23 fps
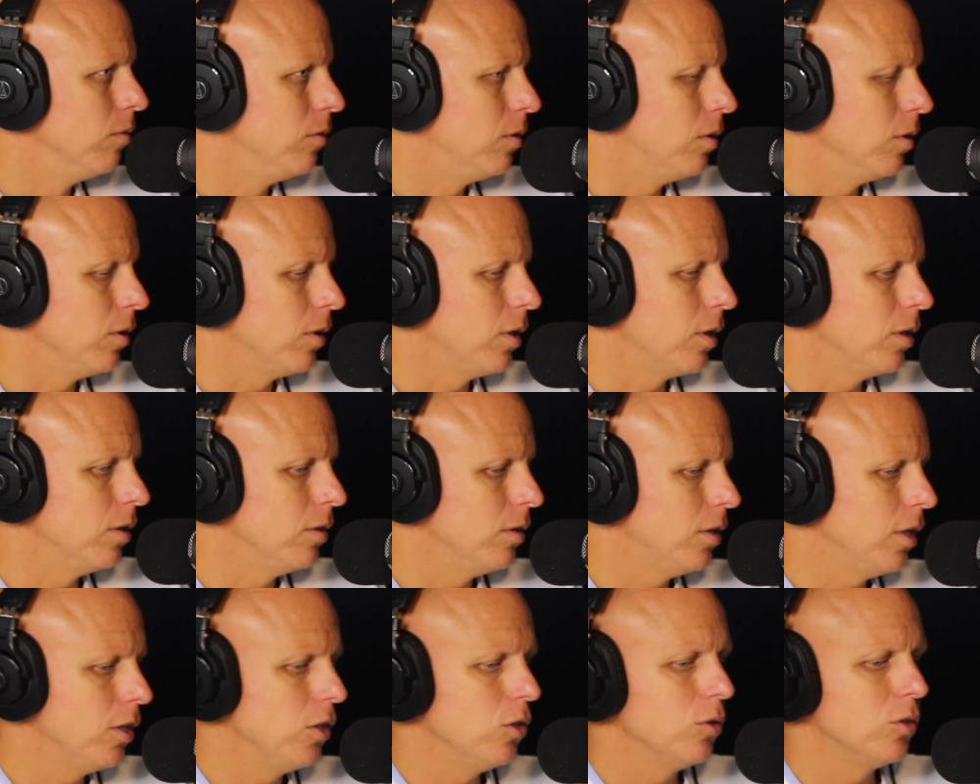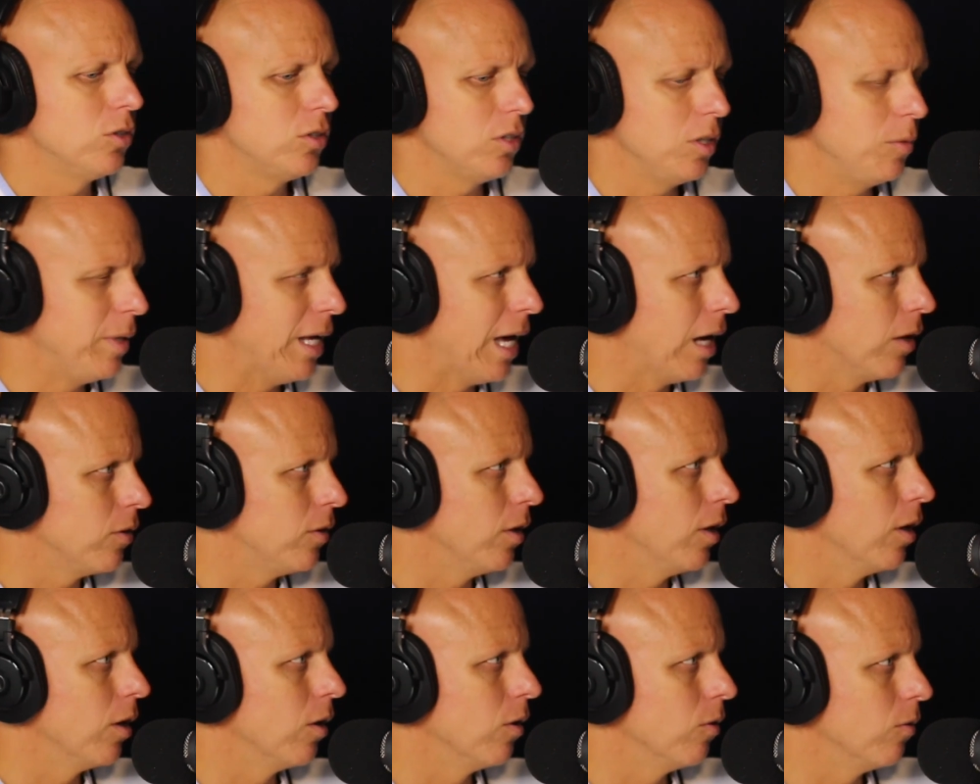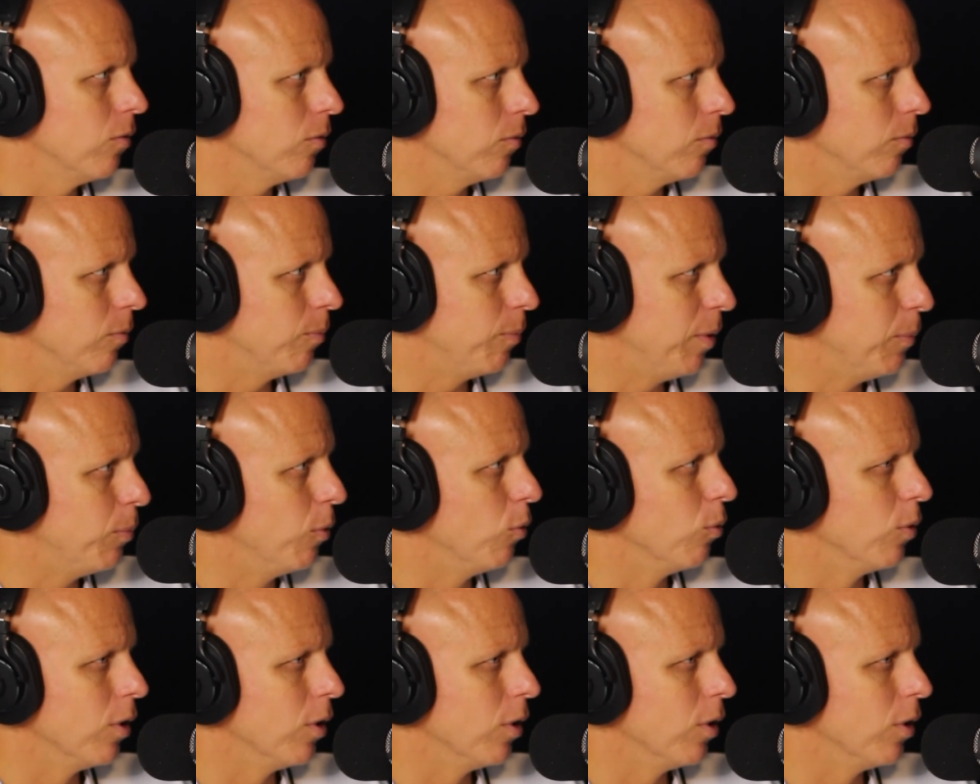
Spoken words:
to continuously be out there, people